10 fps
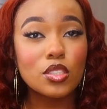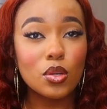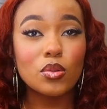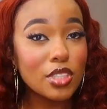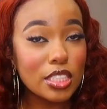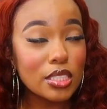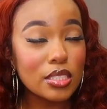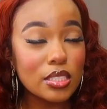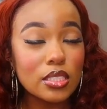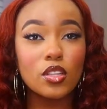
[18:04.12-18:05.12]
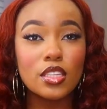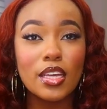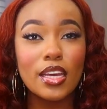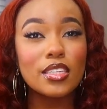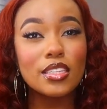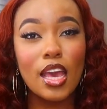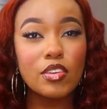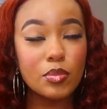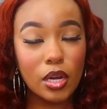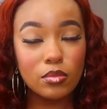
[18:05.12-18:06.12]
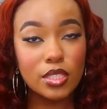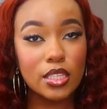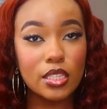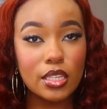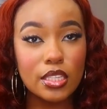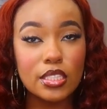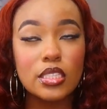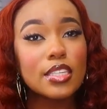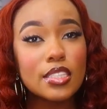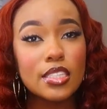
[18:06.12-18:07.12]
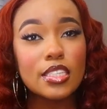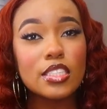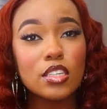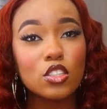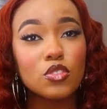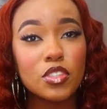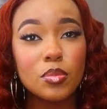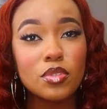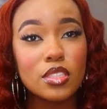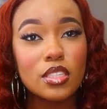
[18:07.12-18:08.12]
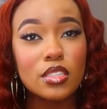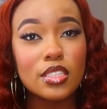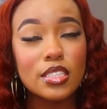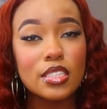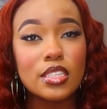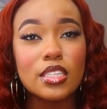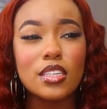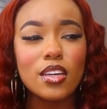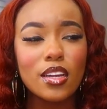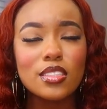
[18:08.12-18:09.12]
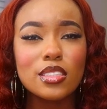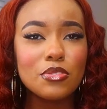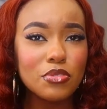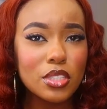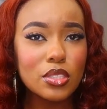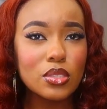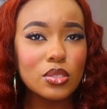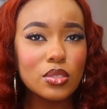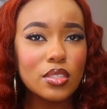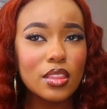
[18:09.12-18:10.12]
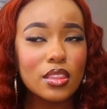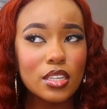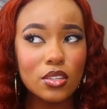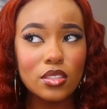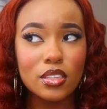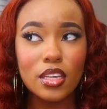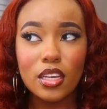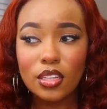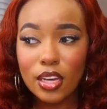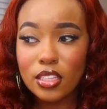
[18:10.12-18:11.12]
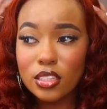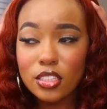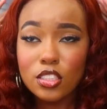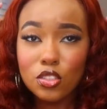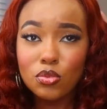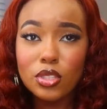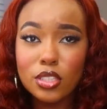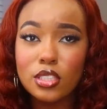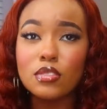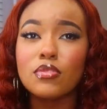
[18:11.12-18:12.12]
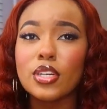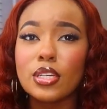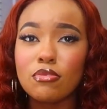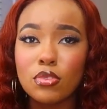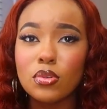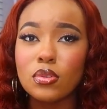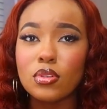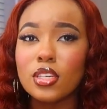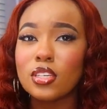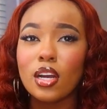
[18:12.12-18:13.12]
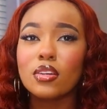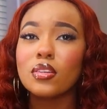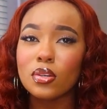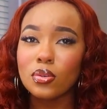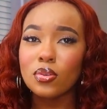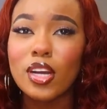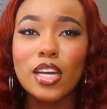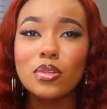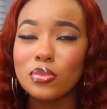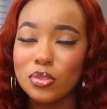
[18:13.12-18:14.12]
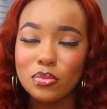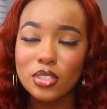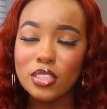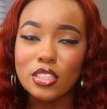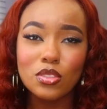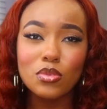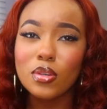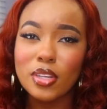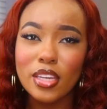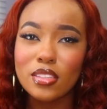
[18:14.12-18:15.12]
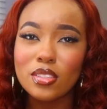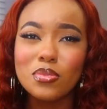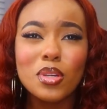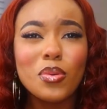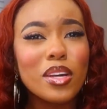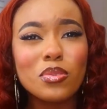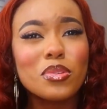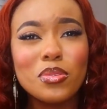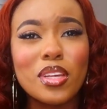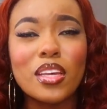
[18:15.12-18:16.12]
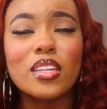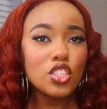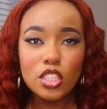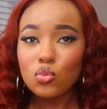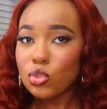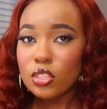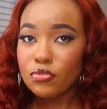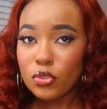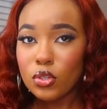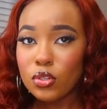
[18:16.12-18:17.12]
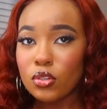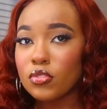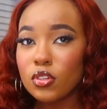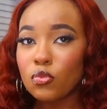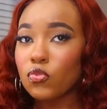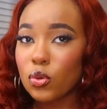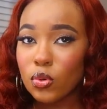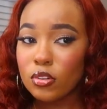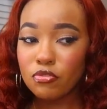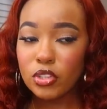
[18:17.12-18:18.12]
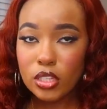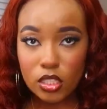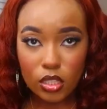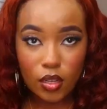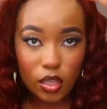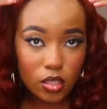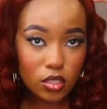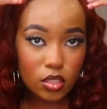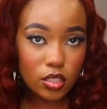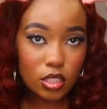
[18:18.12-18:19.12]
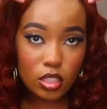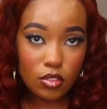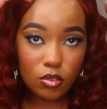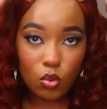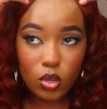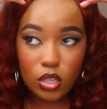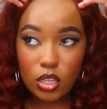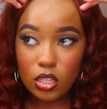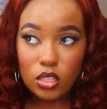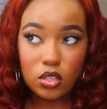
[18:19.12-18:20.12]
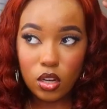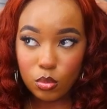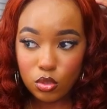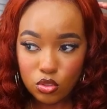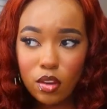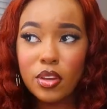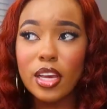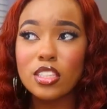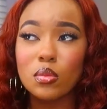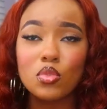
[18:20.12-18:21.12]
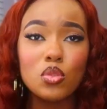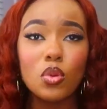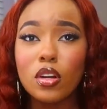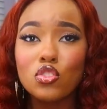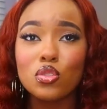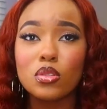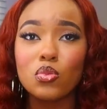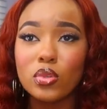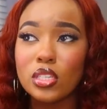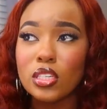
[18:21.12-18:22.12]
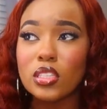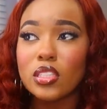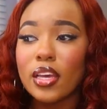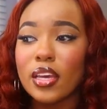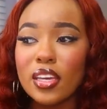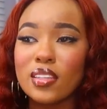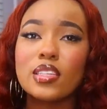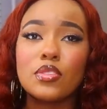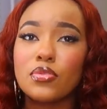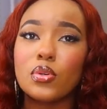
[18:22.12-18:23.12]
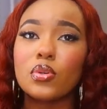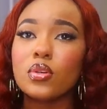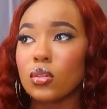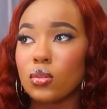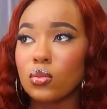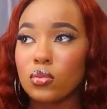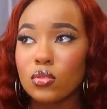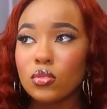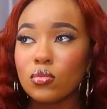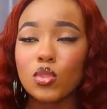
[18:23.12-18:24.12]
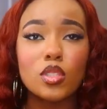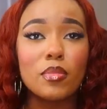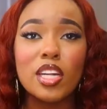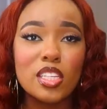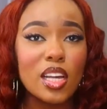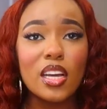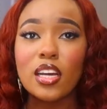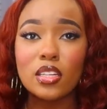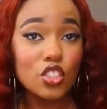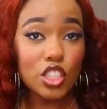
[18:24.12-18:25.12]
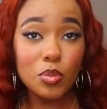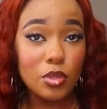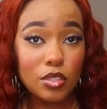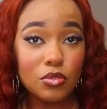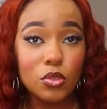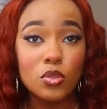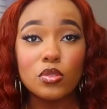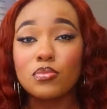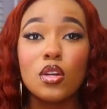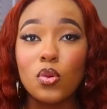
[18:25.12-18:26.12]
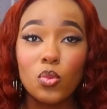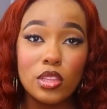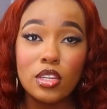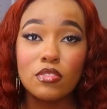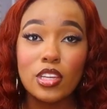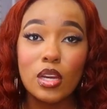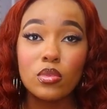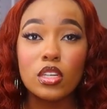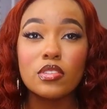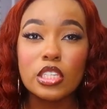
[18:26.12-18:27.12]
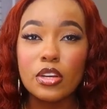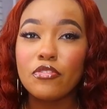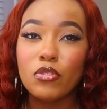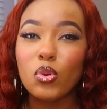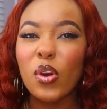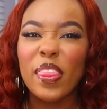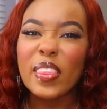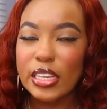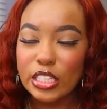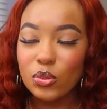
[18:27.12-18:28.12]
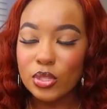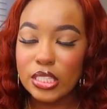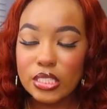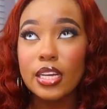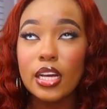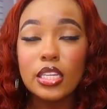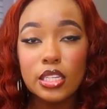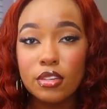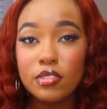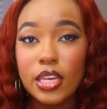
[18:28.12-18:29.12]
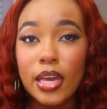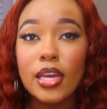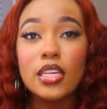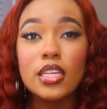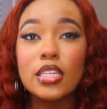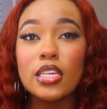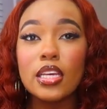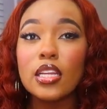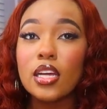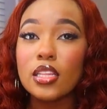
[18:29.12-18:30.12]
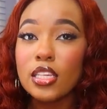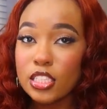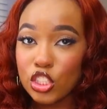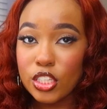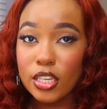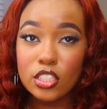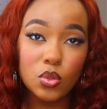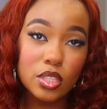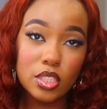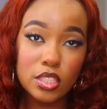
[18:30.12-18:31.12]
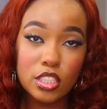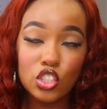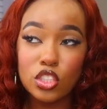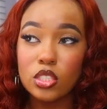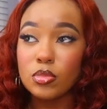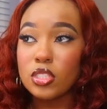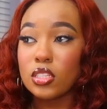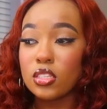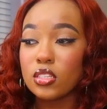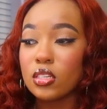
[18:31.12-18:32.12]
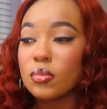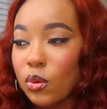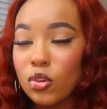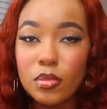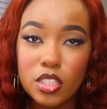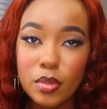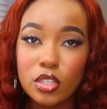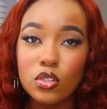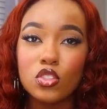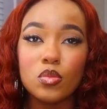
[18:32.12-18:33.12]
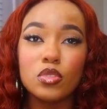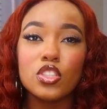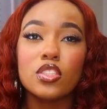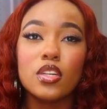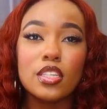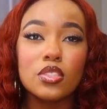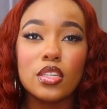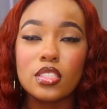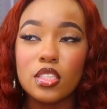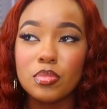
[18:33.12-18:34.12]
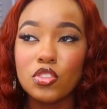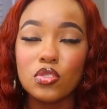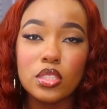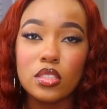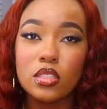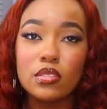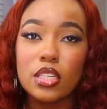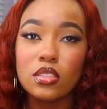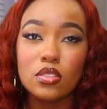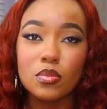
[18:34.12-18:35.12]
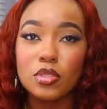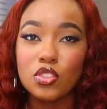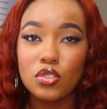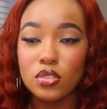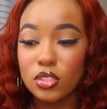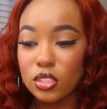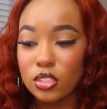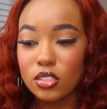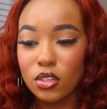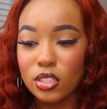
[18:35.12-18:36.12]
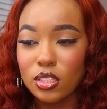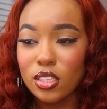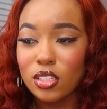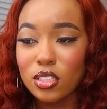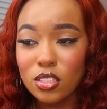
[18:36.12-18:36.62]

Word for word: So that's good. Other than that, didn't have any problems out of the lace. The density is 150% density. It honestly feels thicker than that. Like this unit is very full and y'all know I don't do thin. You know that. You know I don't do that. She's really full for, for 150. Like this is giving 180 almost. I've had some 200 wigs that ain't this full. So somebody lying. She's pretty full. So we love that. We love a good full thick unit. Yeah, love that. And then length check, 26 inches. Let me stand up. I want to mess up my curls too much because y'all, I still got to take pictures and stuff. I ain't took no pictures or nothing. It's already late.